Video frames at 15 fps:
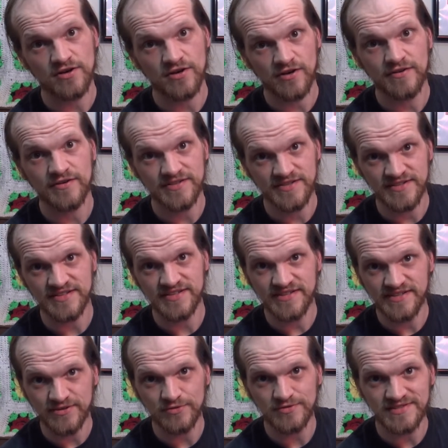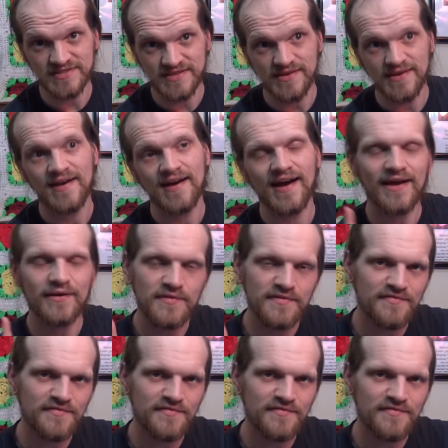are indeed guilty, how do we